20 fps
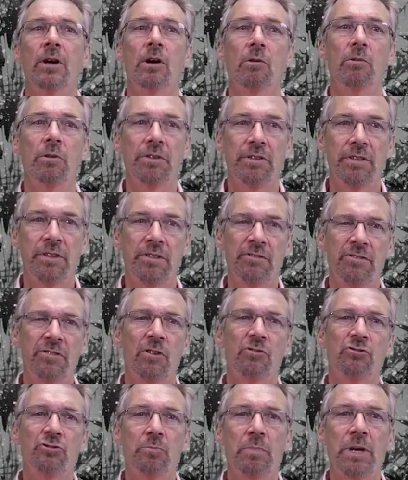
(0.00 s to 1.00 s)
with
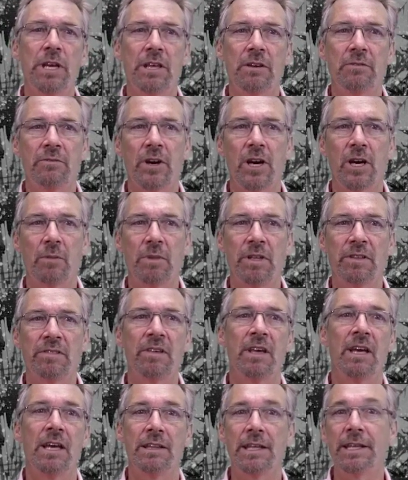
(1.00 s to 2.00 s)
social media
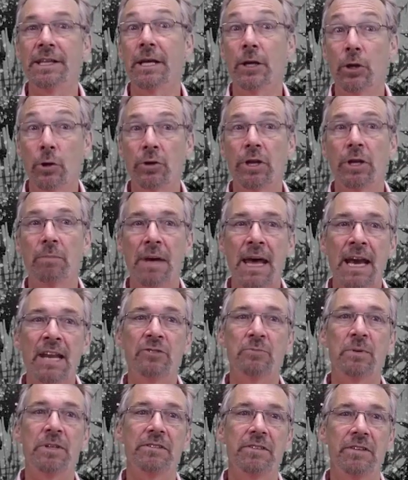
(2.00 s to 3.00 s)
environments than the learning
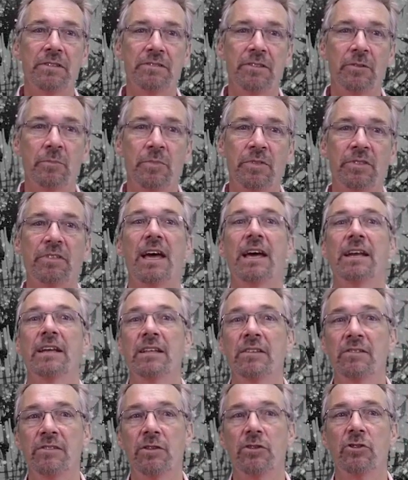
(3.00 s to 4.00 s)
management systems that
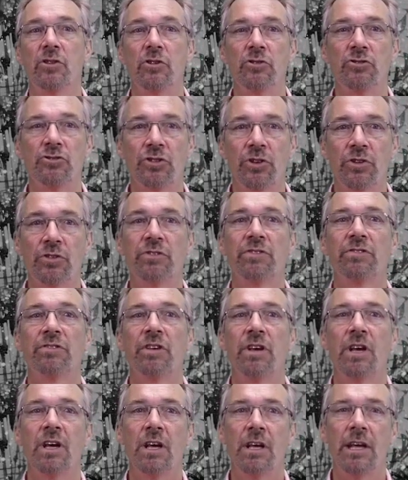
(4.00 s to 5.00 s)
institutions
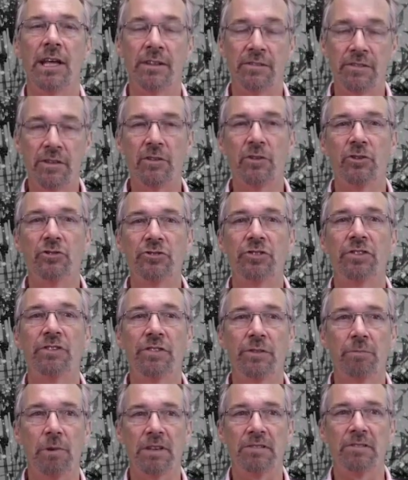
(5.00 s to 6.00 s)

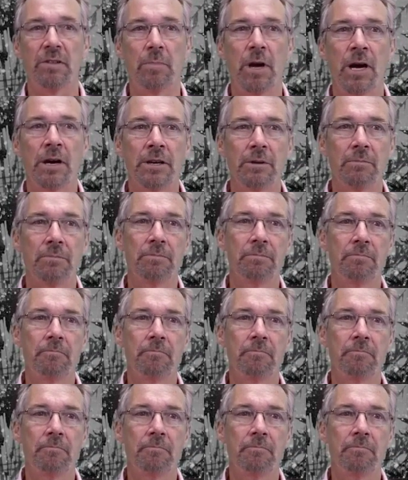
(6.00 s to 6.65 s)
thrust upon them.